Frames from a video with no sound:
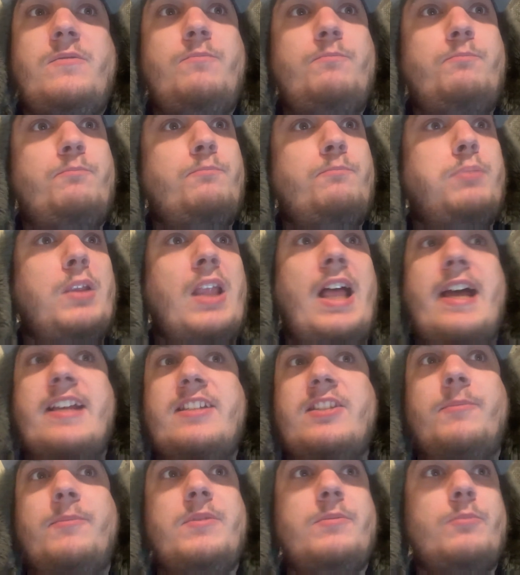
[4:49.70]

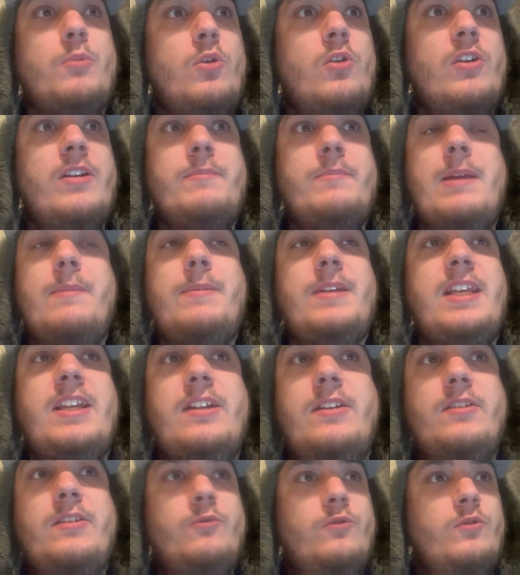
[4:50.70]
blossomed more, and maybe
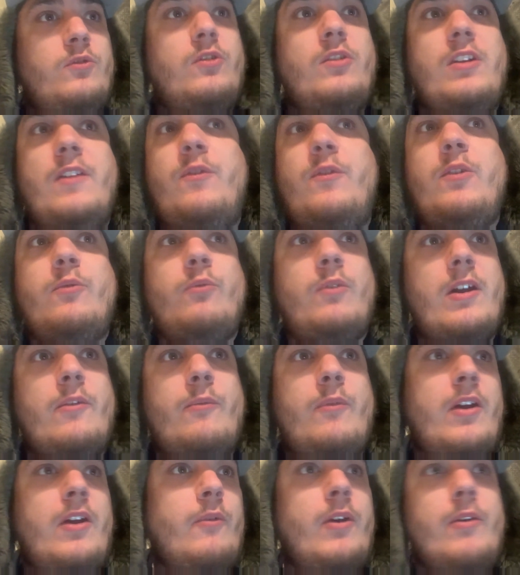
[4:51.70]
he, if you re
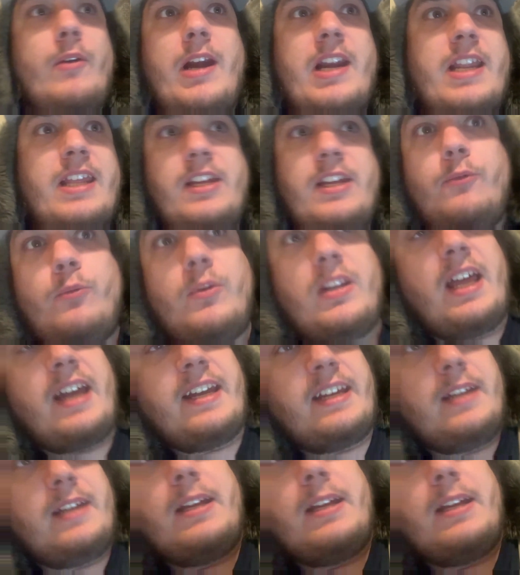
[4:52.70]
re read it, he would like it.